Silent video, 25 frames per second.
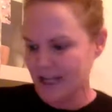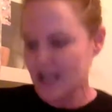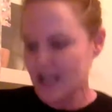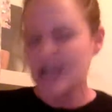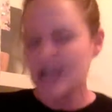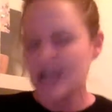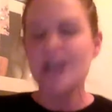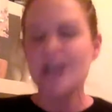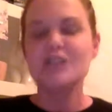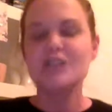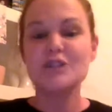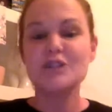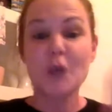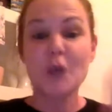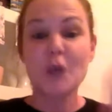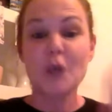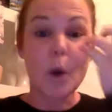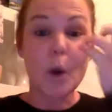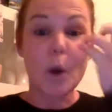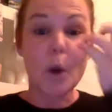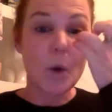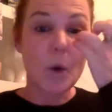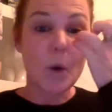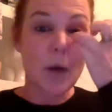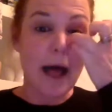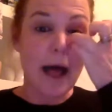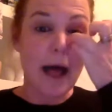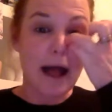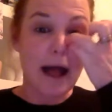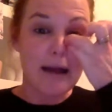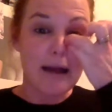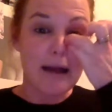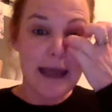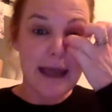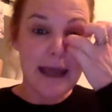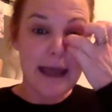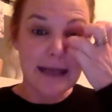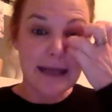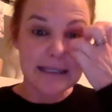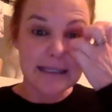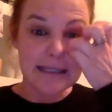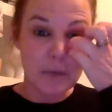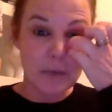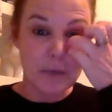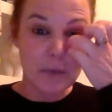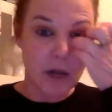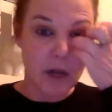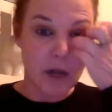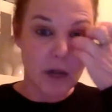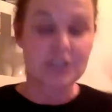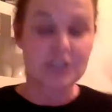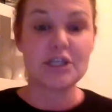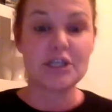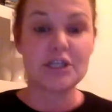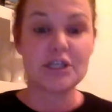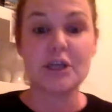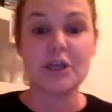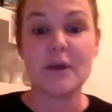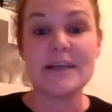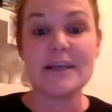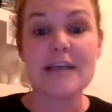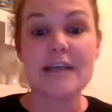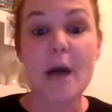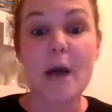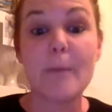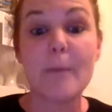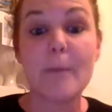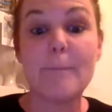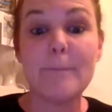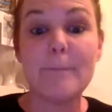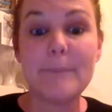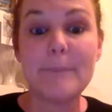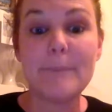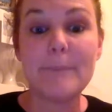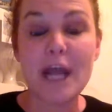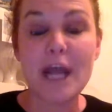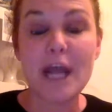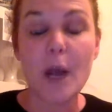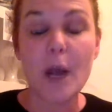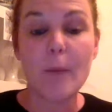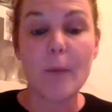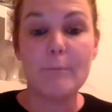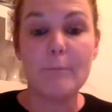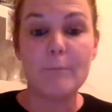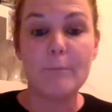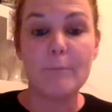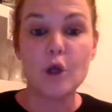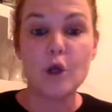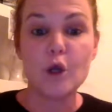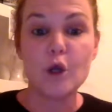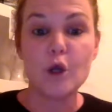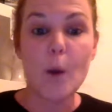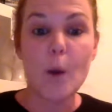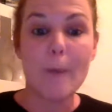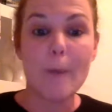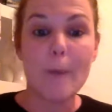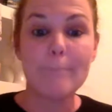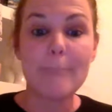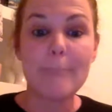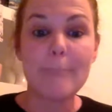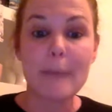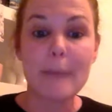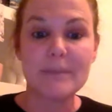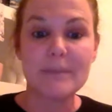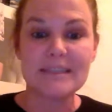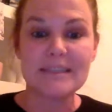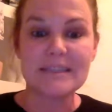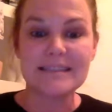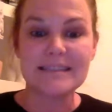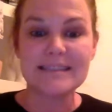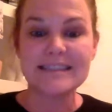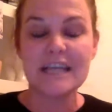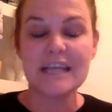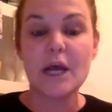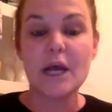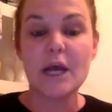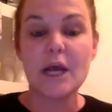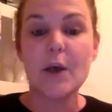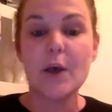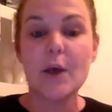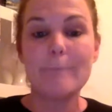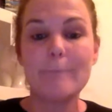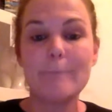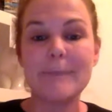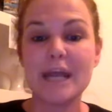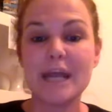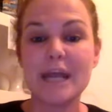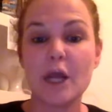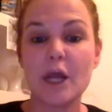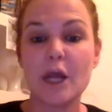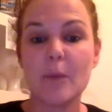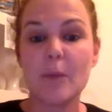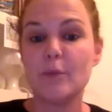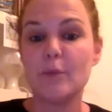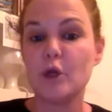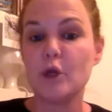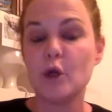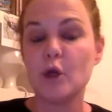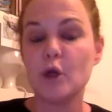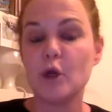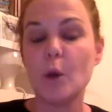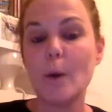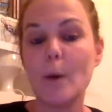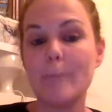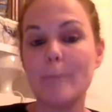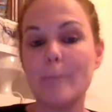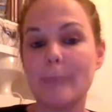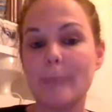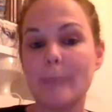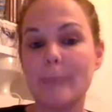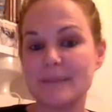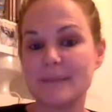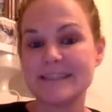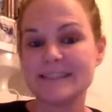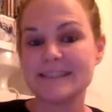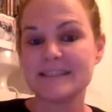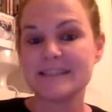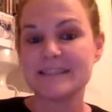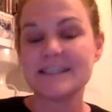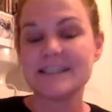So our next thing we're going to do is our big blue bubbles. Big blue bubbles.